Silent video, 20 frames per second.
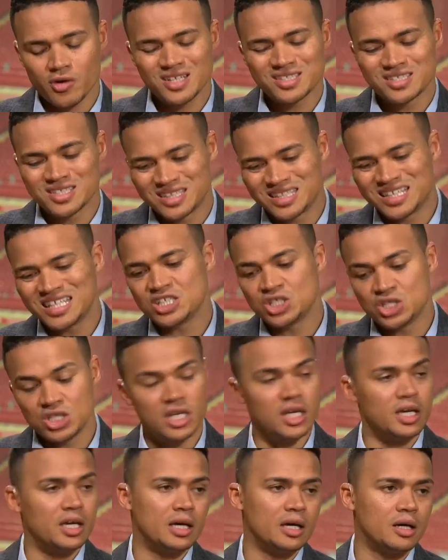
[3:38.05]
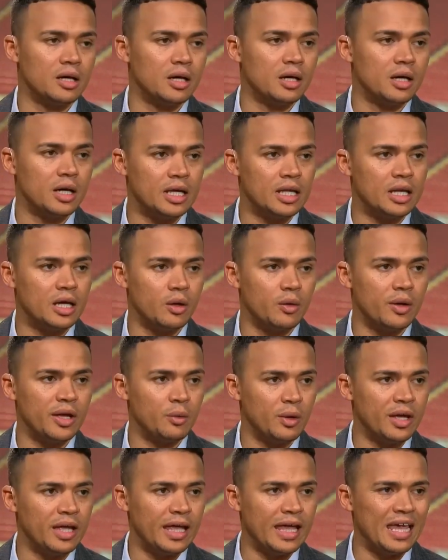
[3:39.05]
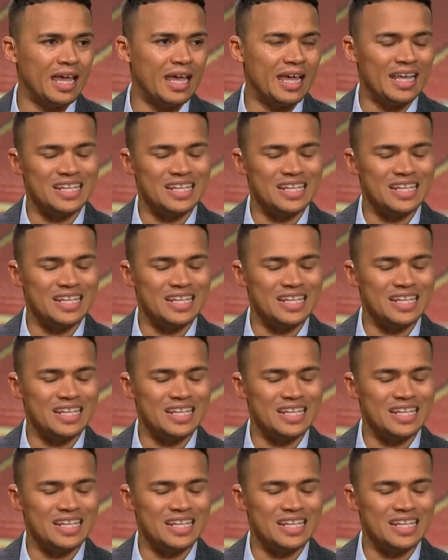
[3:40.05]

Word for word: Granted, this year, you know, it, it,